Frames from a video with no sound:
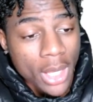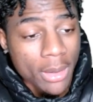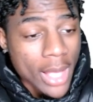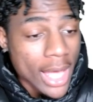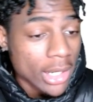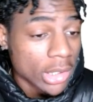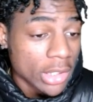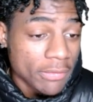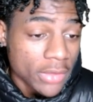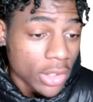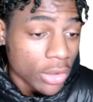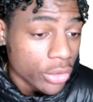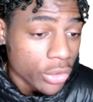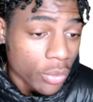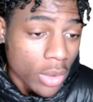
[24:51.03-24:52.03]
I don't even know
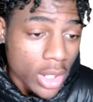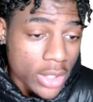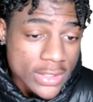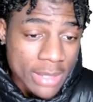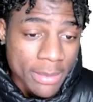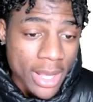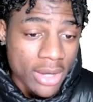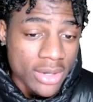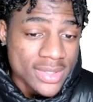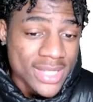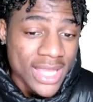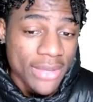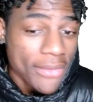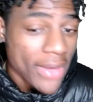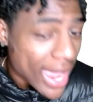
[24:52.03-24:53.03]
who you are, so I'm not going to say
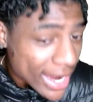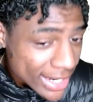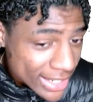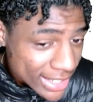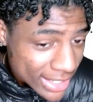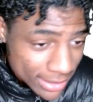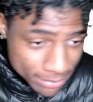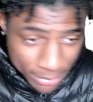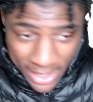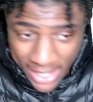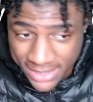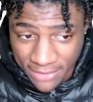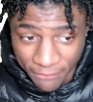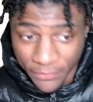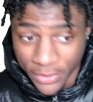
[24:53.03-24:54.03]
you. AD,
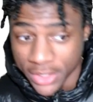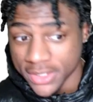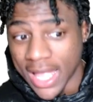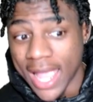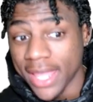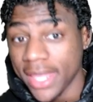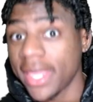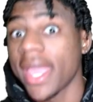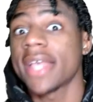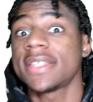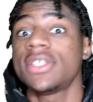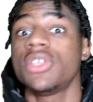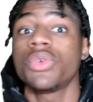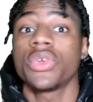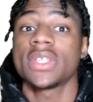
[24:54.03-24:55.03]
that's the first, I
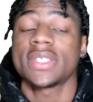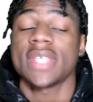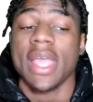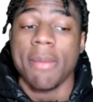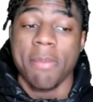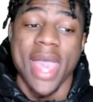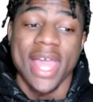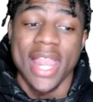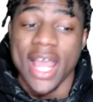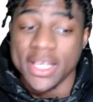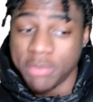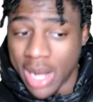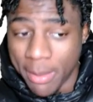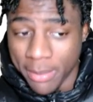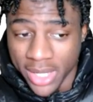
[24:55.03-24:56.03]
guess you could say badass,
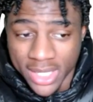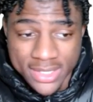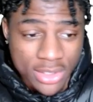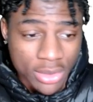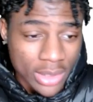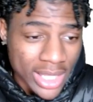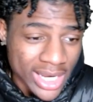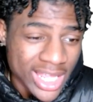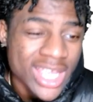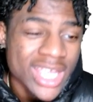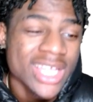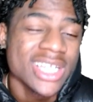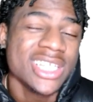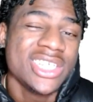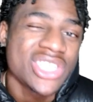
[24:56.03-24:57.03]
but I'm going to get to you later.
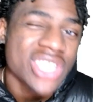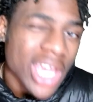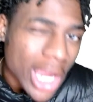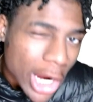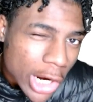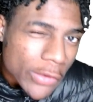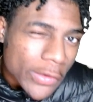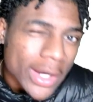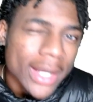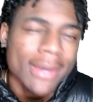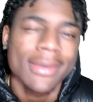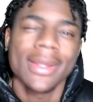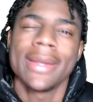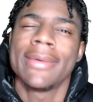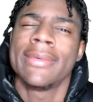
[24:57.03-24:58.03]

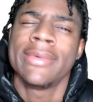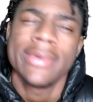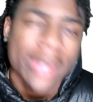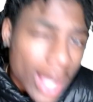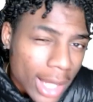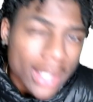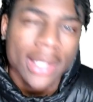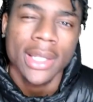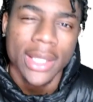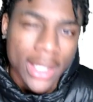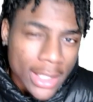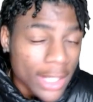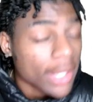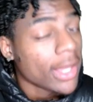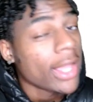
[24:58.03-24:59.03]
Jared
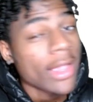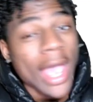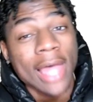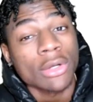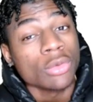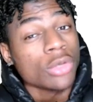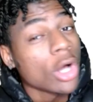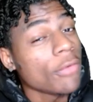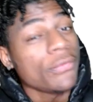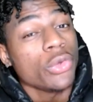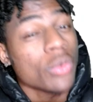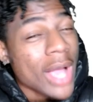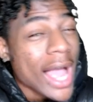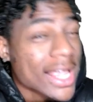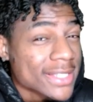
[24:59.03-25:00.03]
Dudley. I, I don't know if you
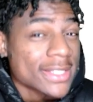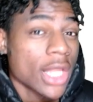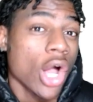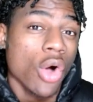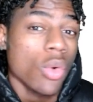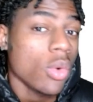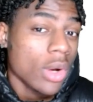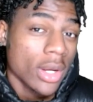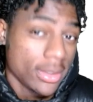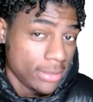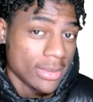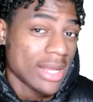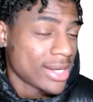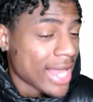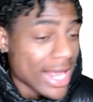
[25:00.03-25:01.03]
guys know,
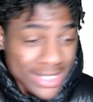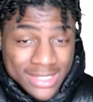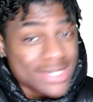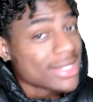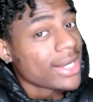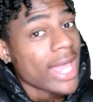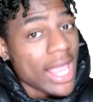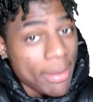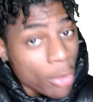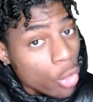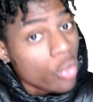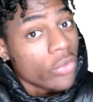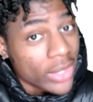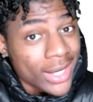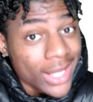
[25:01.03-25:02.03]
not just the name,
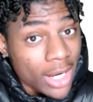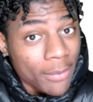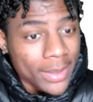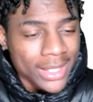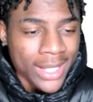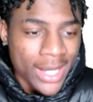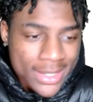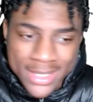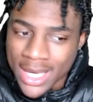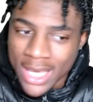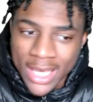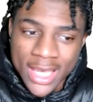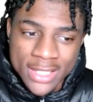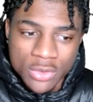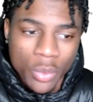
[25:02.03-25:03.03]
who the nigga really is.
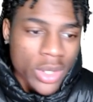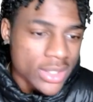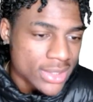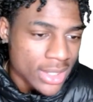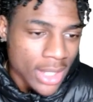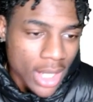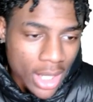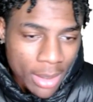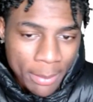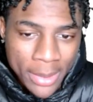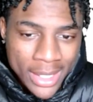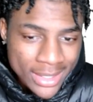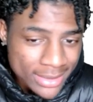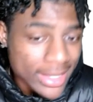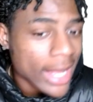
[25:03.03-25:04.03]
He's worse than um
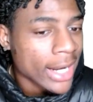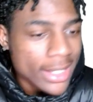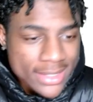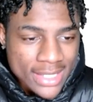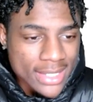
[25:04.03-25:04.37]
Dennis.